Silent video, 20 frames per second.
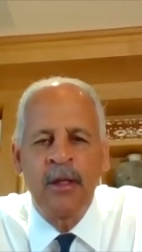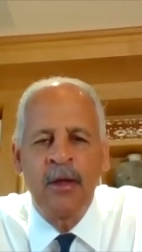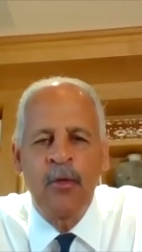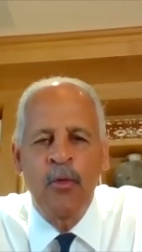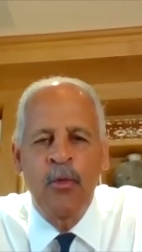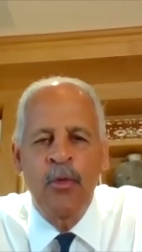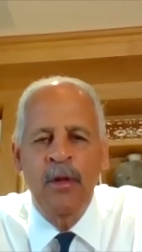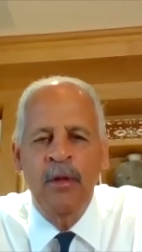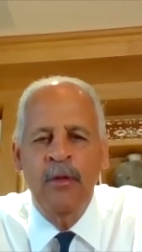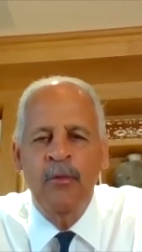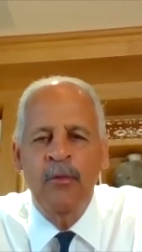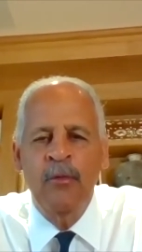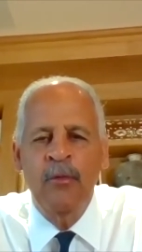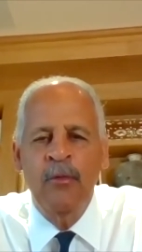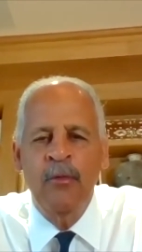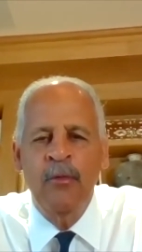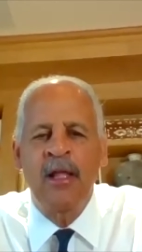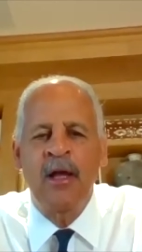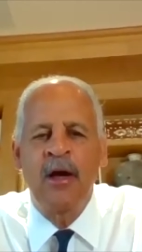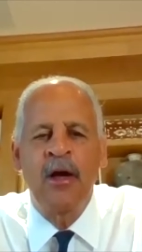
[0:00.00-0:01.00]

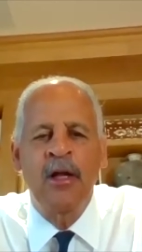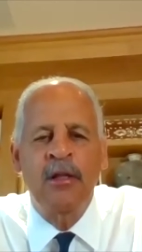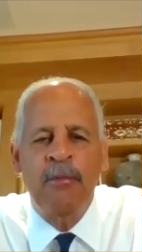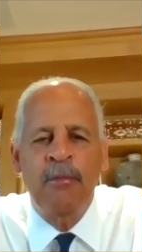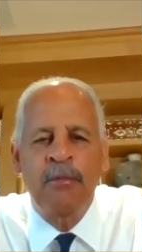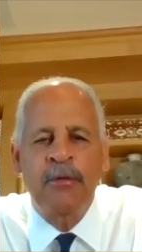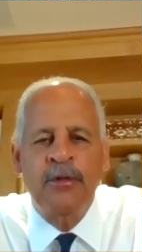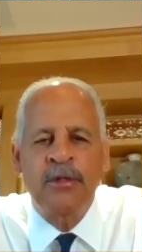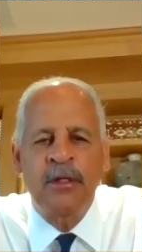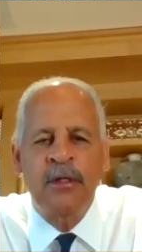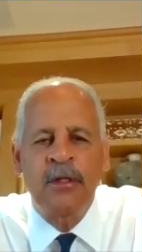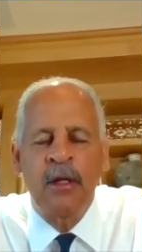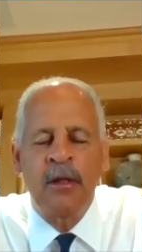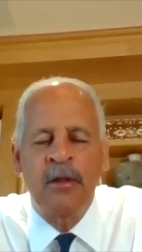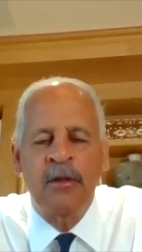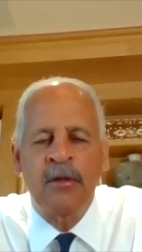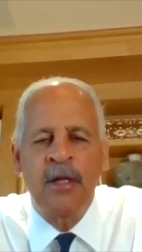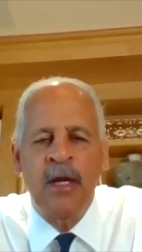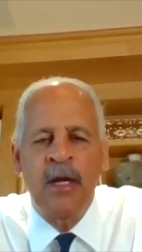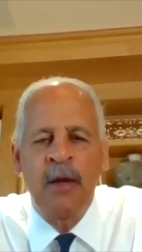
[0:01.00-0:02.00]
We're not 100%
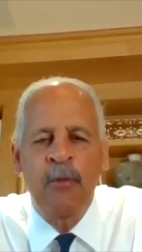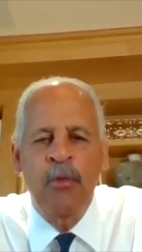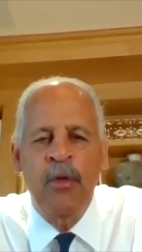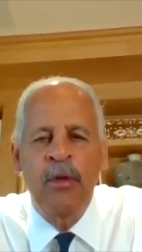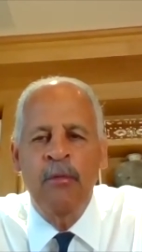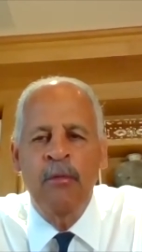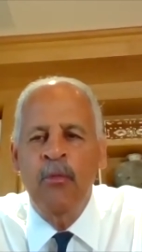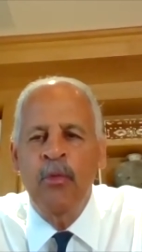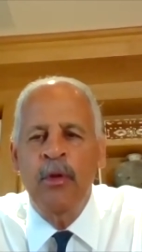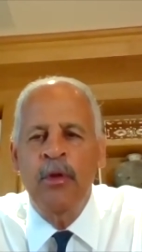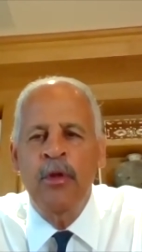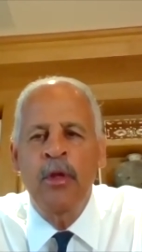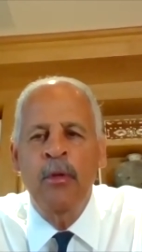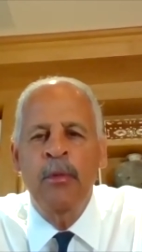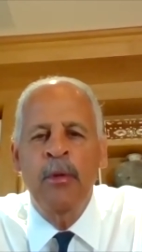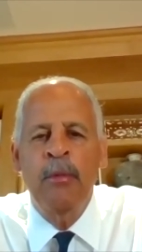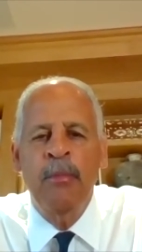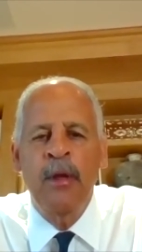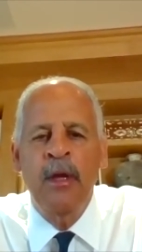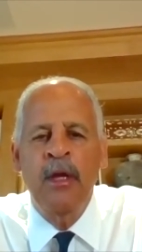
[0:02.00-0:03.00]
all the time. We're
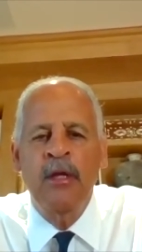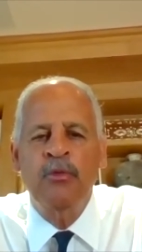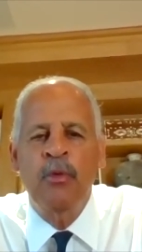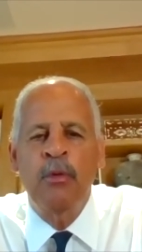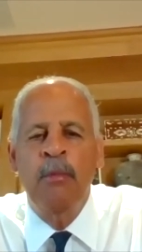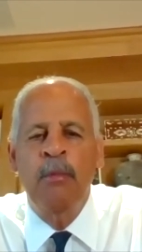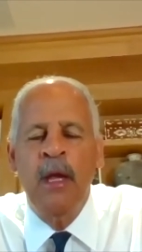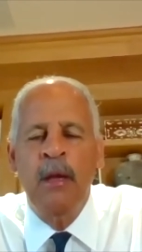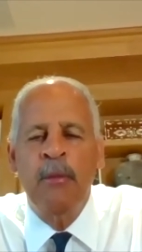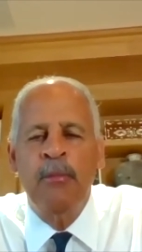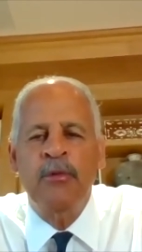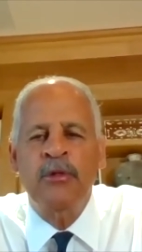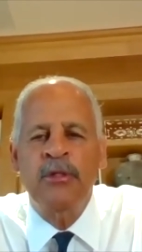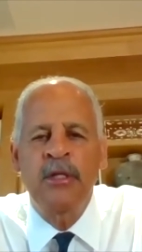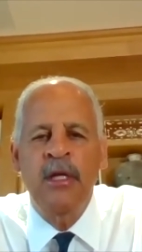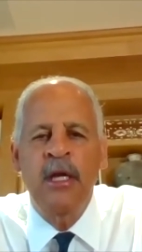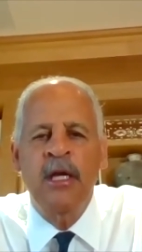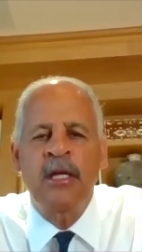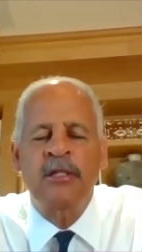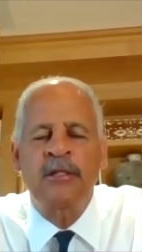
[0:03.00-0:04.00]
human beings. We make
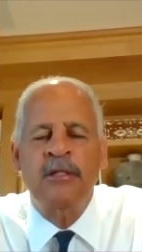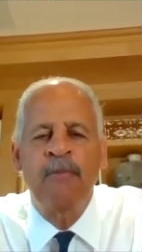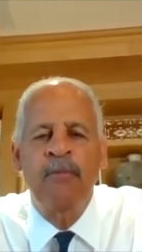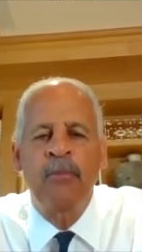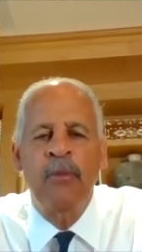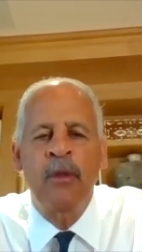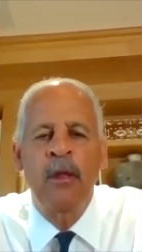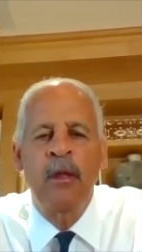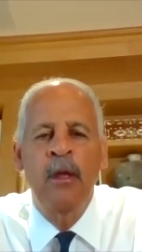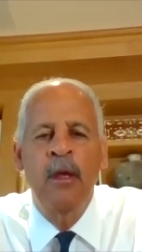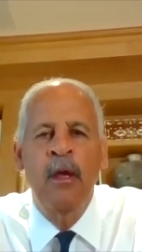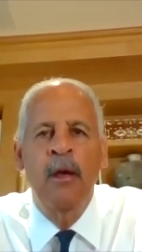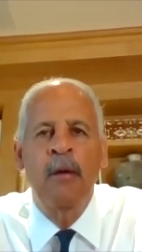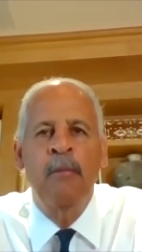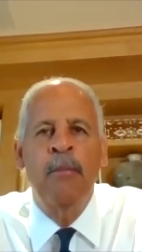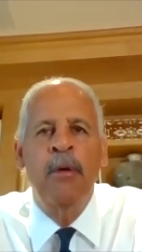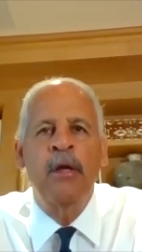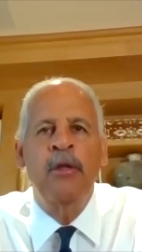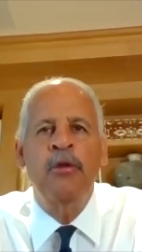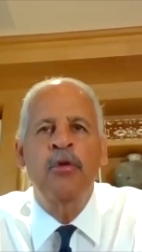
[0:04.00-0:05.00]
mistakes,
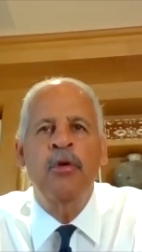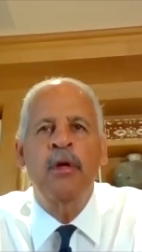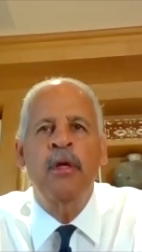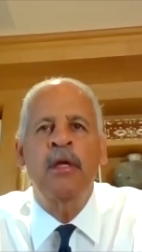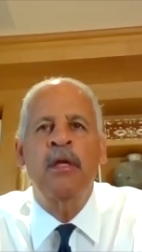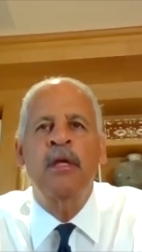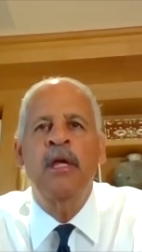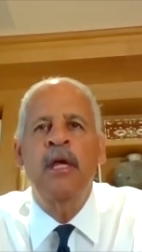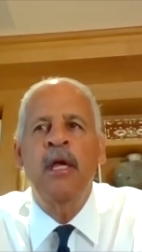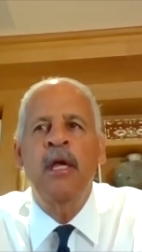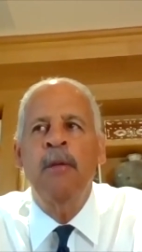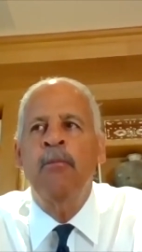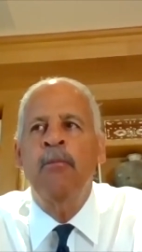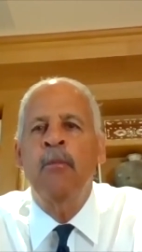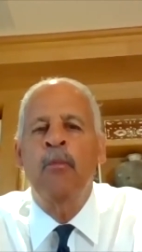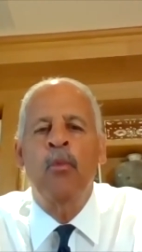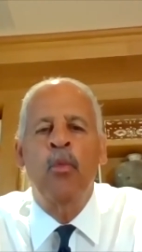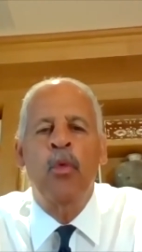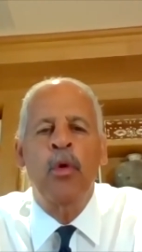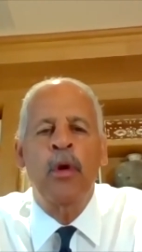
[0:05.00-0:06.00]
but you can keep
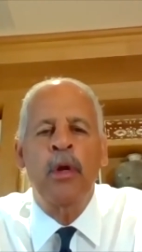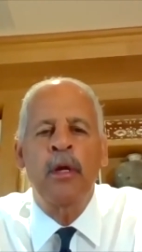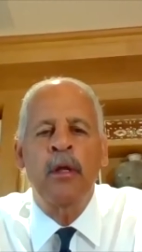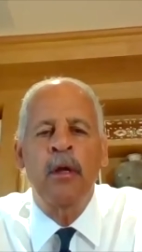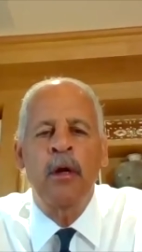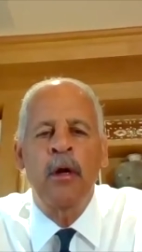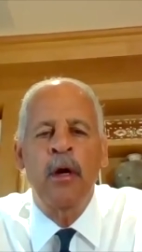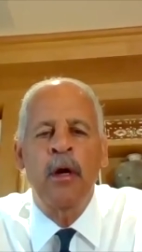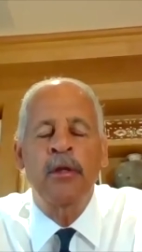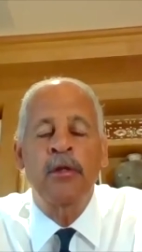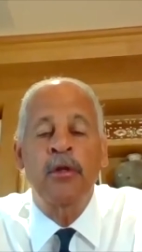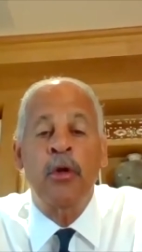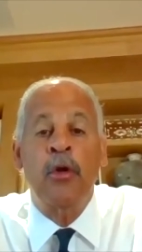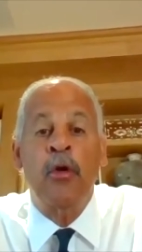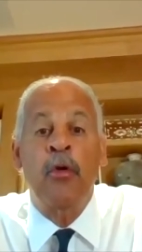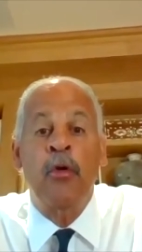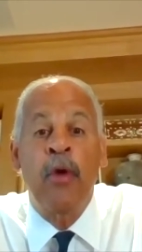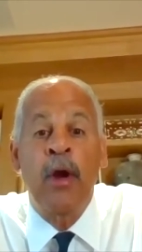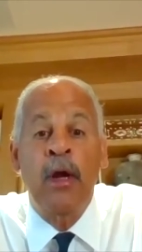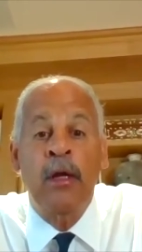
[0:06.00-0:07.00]
working hard to
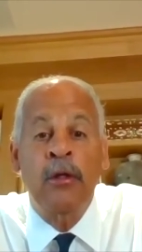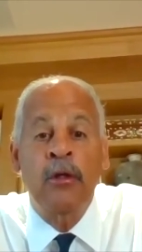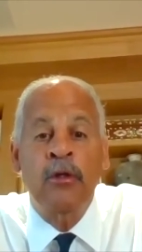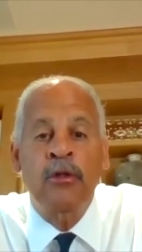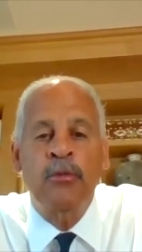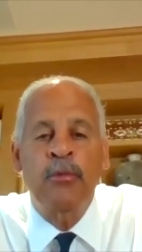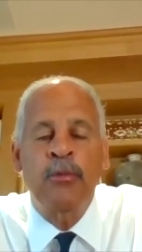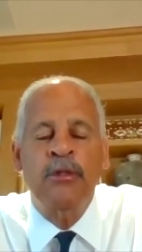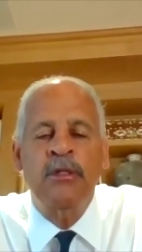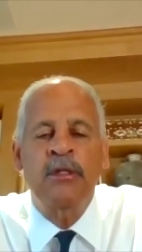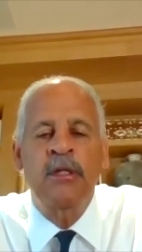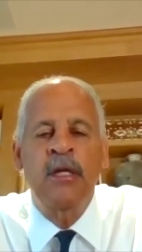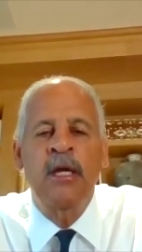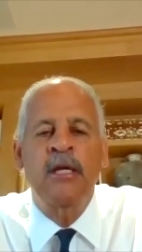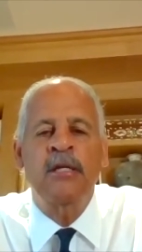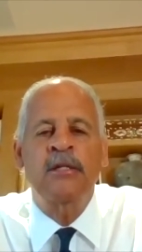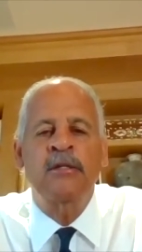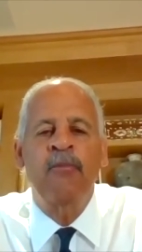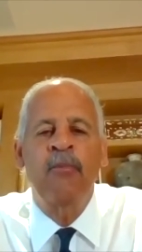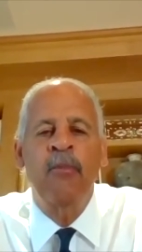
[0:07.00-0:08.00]
correct those
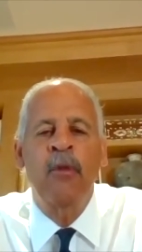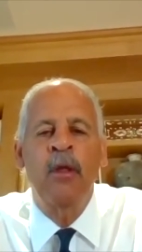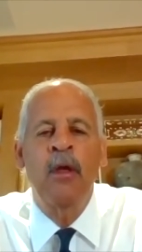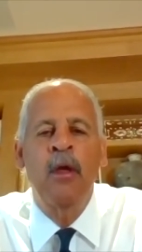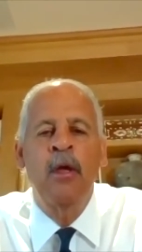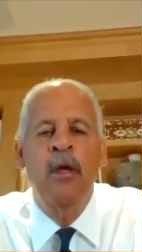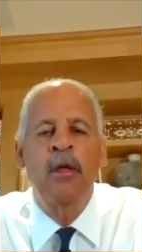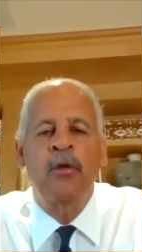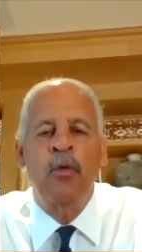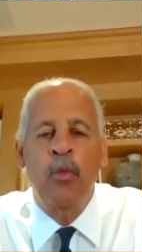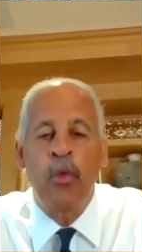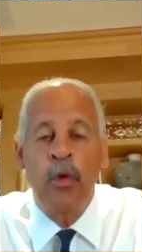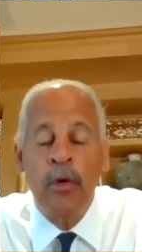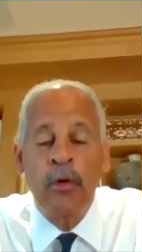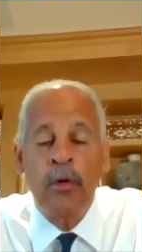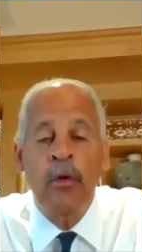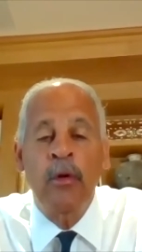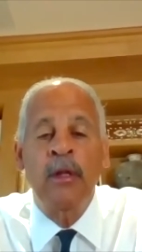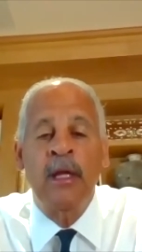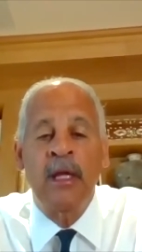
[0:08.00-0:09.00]
mistakes, to
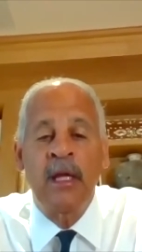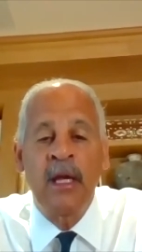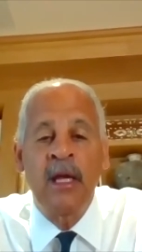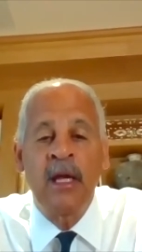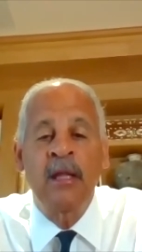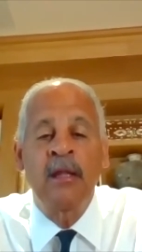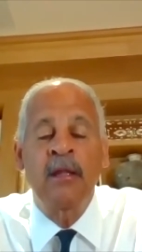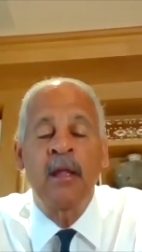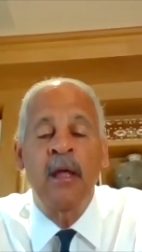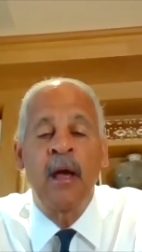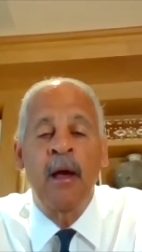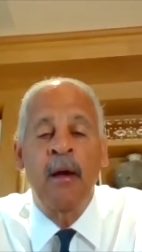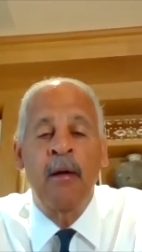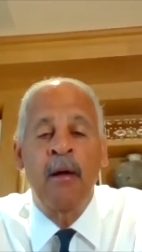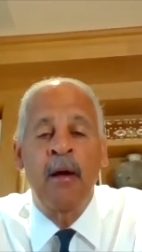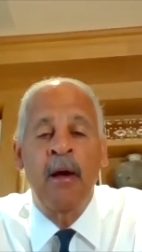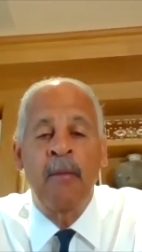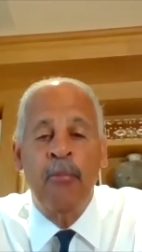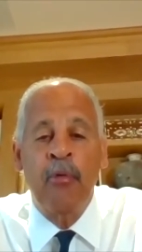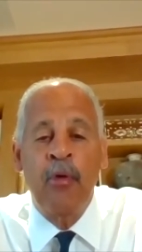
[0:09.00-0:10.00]
work on, again,
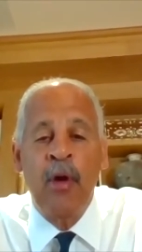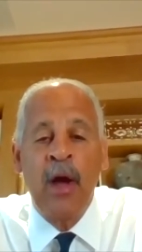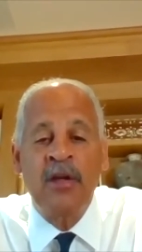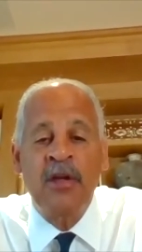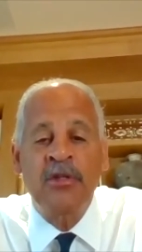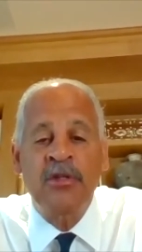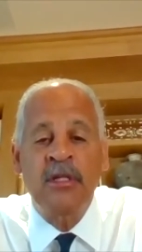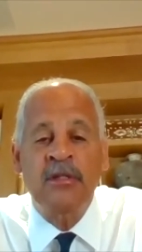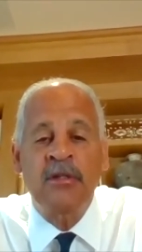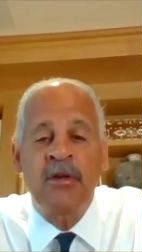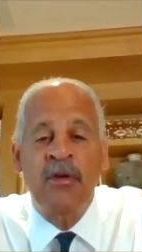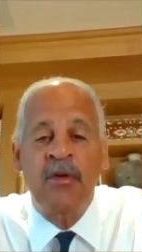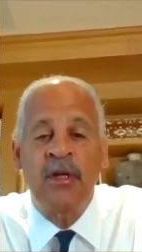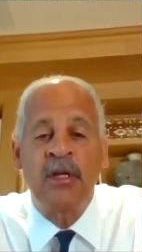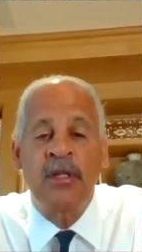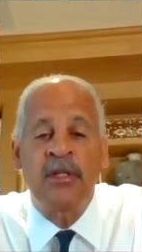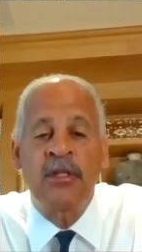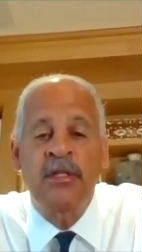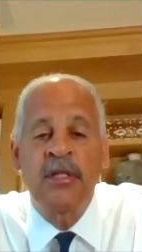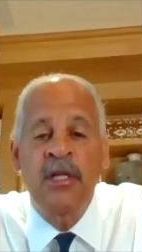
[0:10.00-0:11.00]
a process
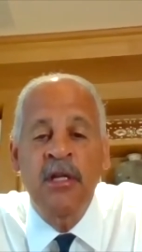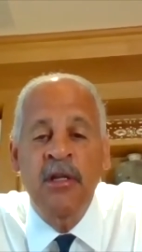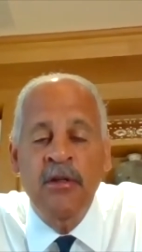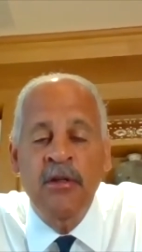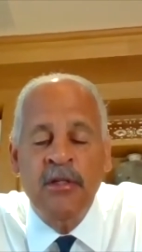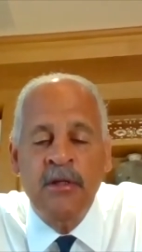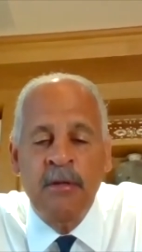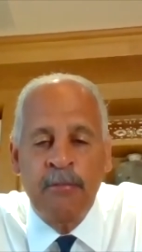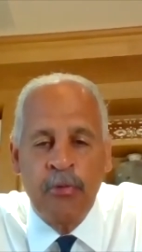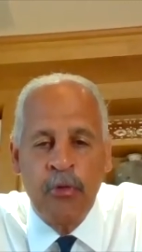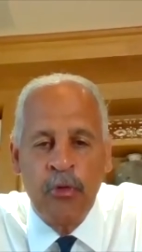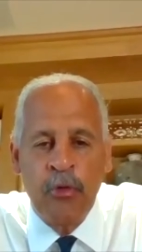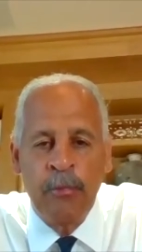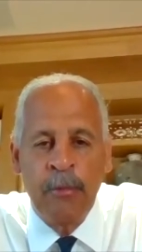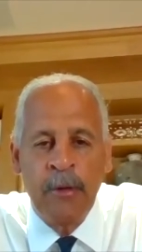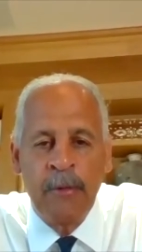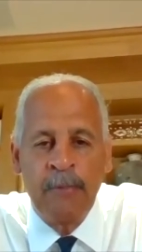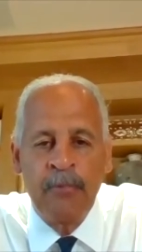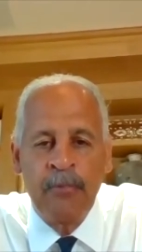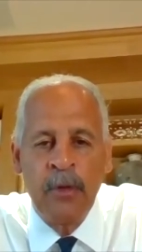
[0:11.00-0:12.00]
of continuous
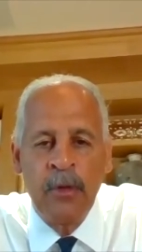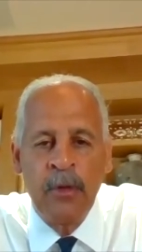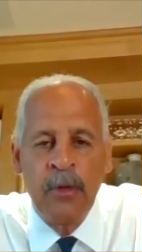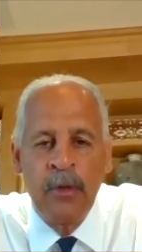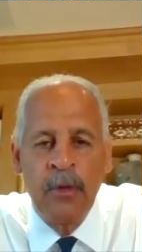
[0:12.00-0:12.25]
improvement,